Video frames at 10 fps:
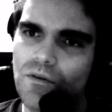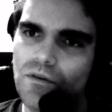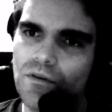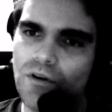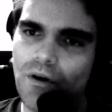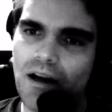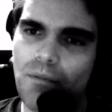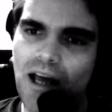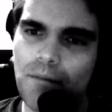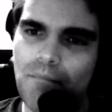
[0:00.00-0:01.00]
growing up, I
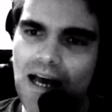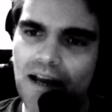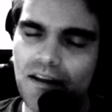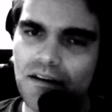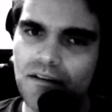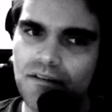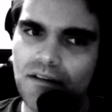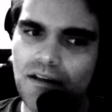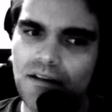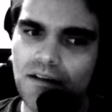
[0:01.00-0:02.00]
had a Mac,
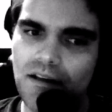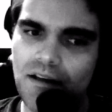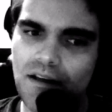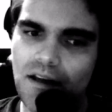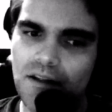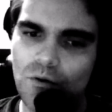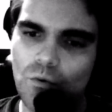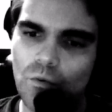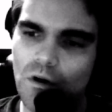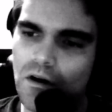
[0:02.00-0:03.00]
and there
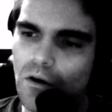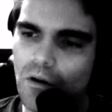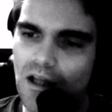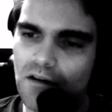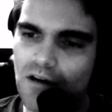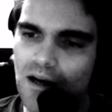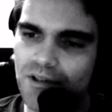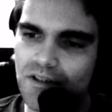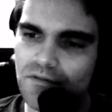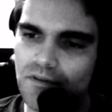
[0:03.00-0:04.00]
weren't a whole lot of
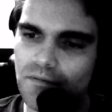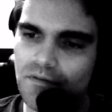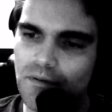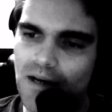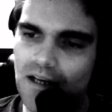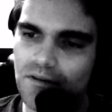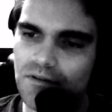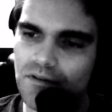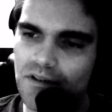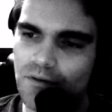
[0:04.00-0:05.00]
options for Mac
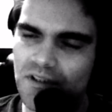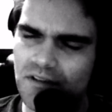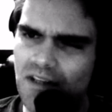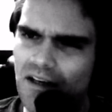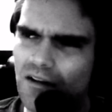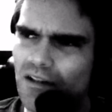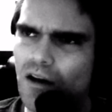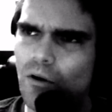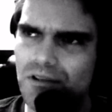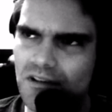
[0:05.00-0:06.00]
users. There was this thing called the
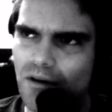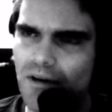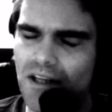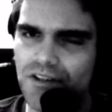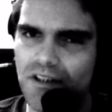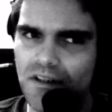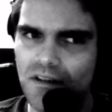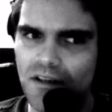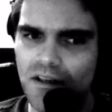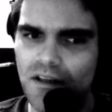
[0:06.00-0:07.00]
Cold Stone engine.
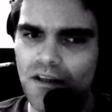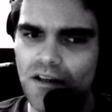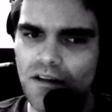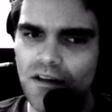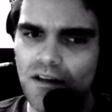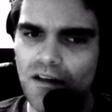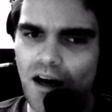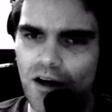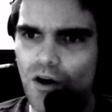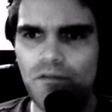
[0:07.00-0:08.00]
I
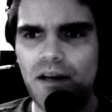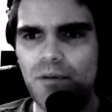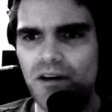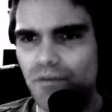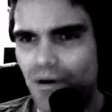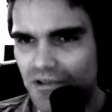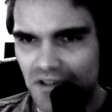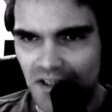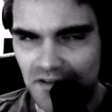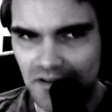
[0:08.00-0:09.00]
don't know if anybody remembers
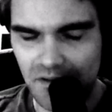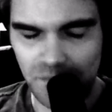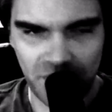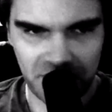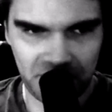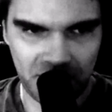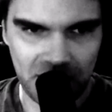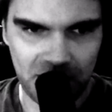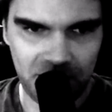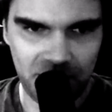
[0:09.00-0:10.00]
this, but
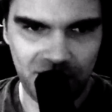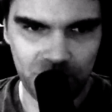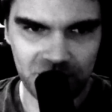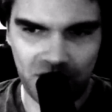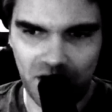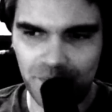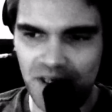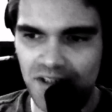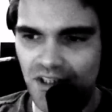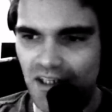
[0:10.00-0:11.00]
it was an
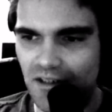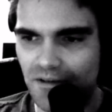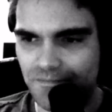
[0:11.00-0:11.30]
RPG